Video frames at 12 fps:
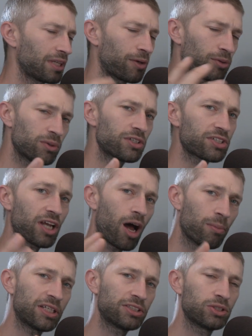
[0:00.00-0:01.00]
Now, the words
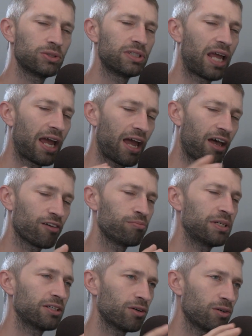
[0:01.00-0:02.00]
coming soon have
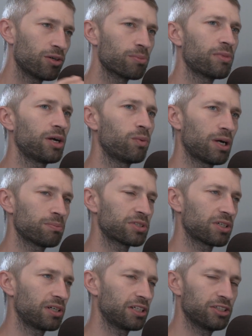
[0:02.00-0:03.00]
been on my
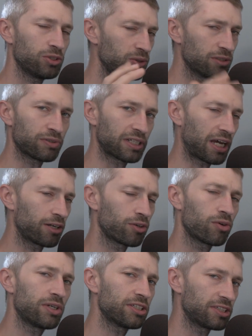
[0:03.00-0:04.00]
website in 2 different
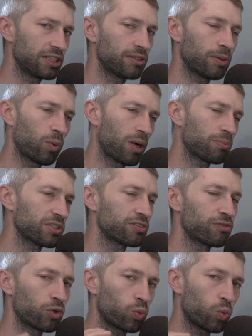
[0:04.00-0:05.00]
categories, gear and weapons,
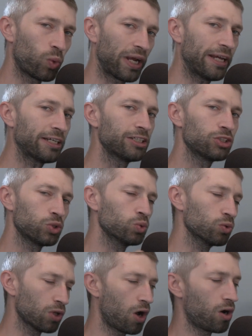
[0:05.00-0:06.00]
for way too
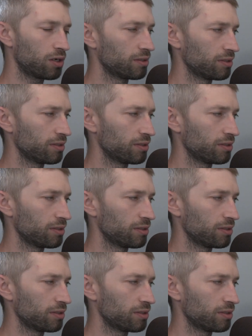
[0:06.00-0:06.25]
long.